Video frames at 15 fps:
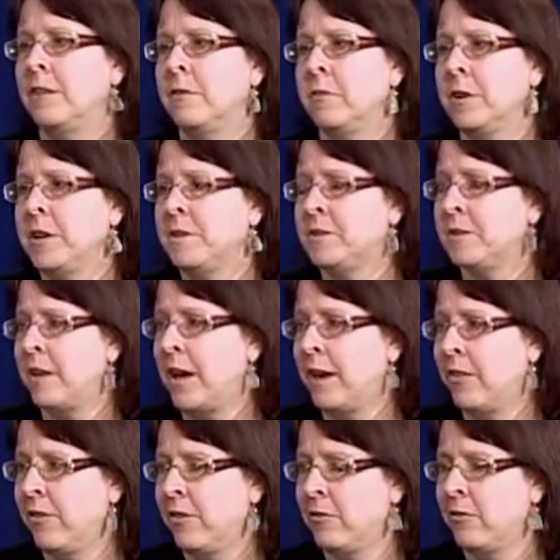because a lot
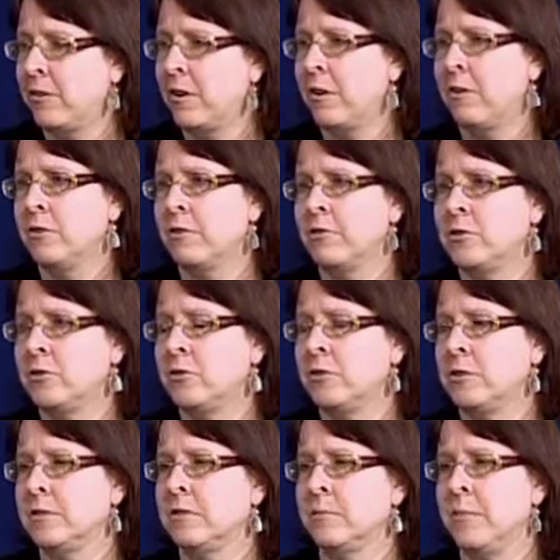of the younger
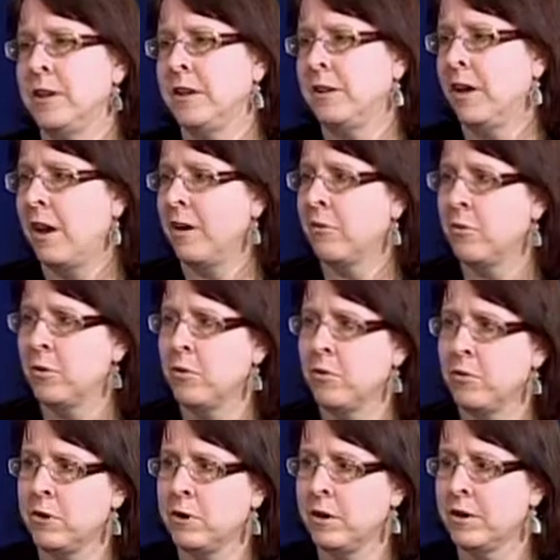students are being kind of
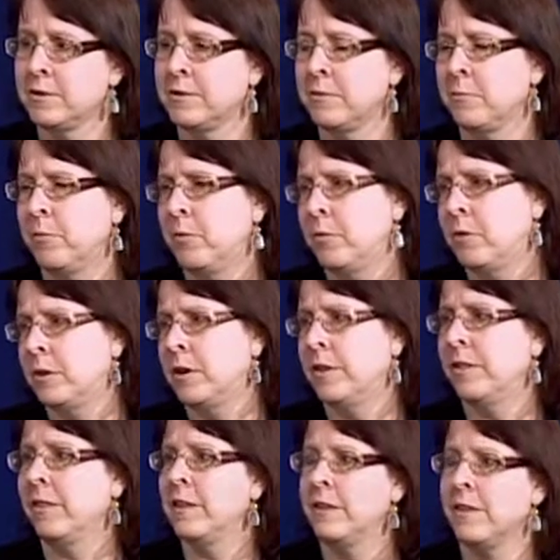recruited because they're bored
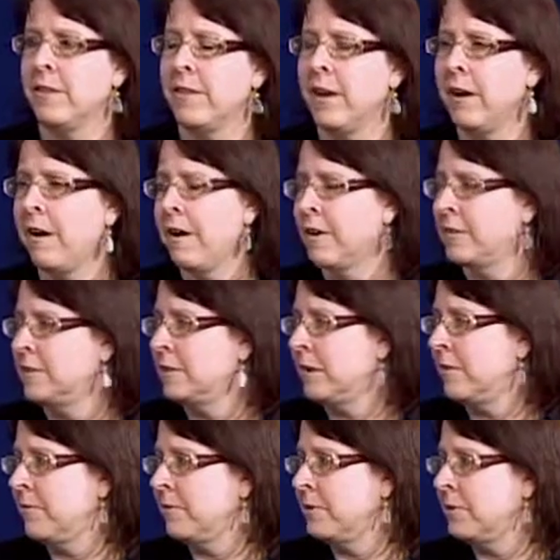and, that kind of
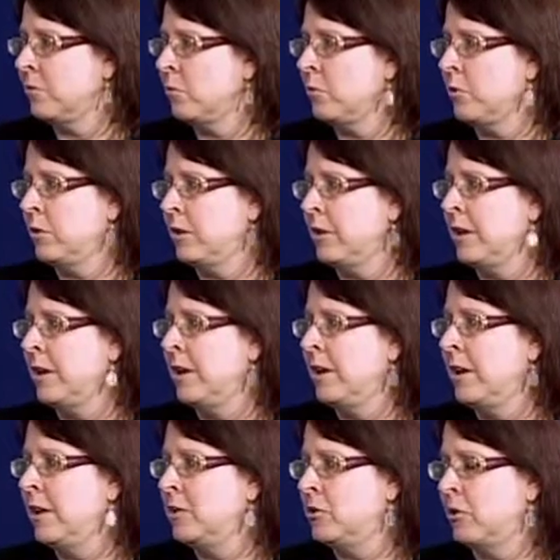stuff. And so really
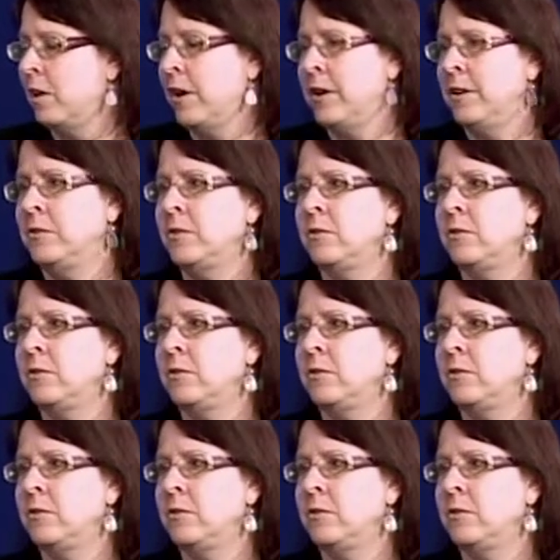trying